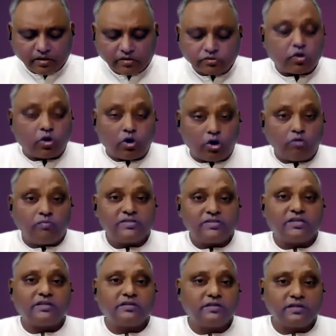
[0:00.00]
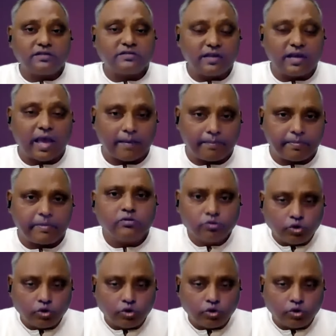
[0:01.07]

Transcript: So always it doesn't happen.